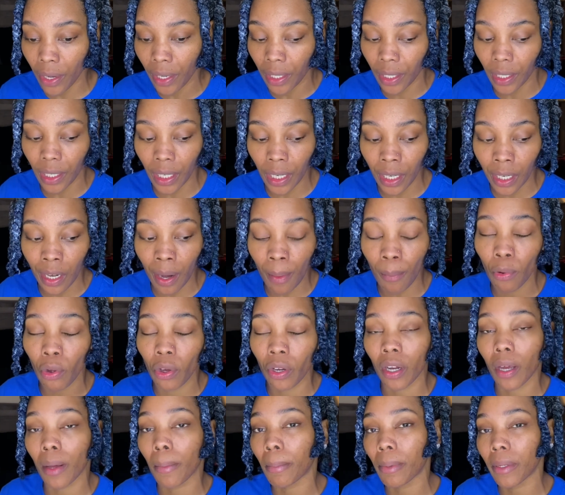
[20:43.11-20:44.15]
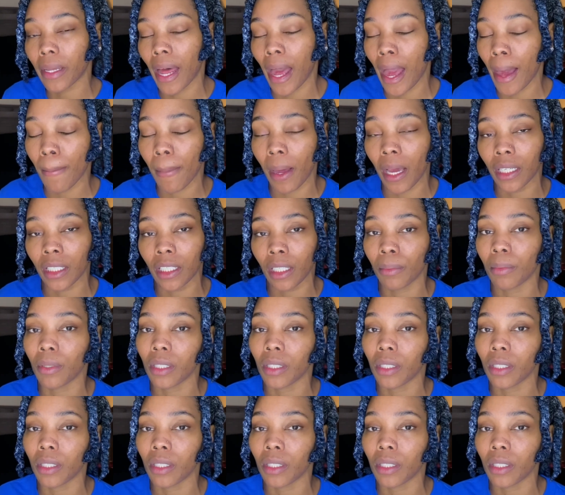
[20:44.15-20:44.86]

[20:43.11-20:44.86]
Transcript: and I'm gonna apply my deep